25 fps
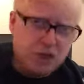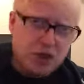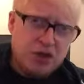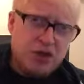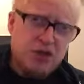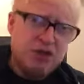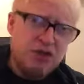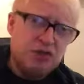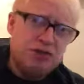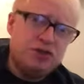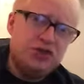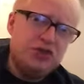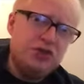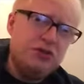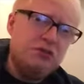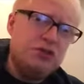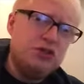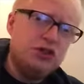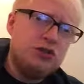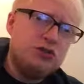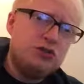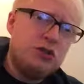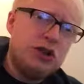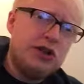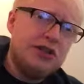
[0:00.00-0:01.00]
You could do
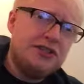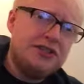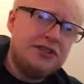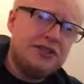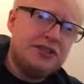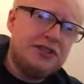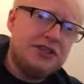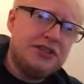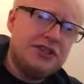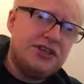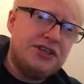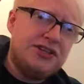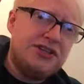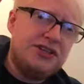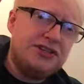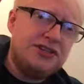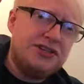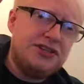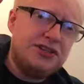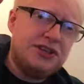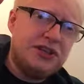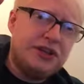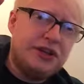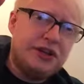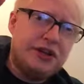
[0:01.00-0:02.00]
much worse than this.
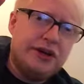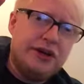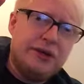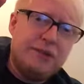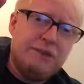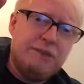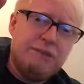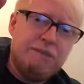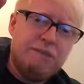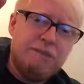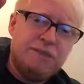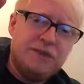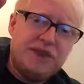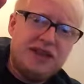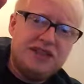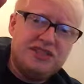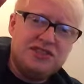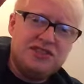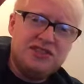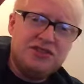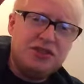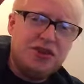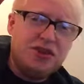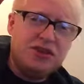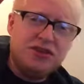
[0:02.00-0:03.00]

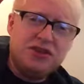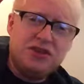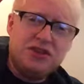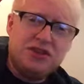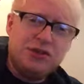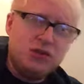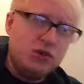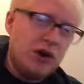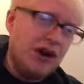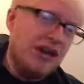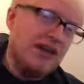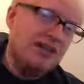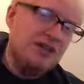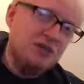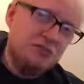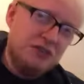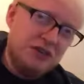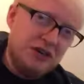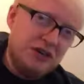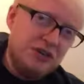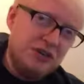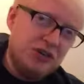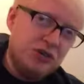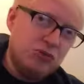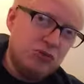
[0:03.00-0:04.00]
It's not the greatest
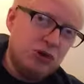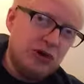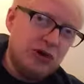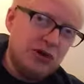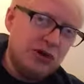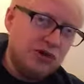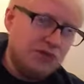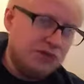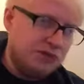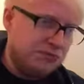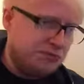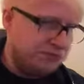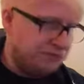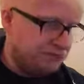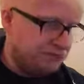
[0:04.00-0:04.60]
beer in the world,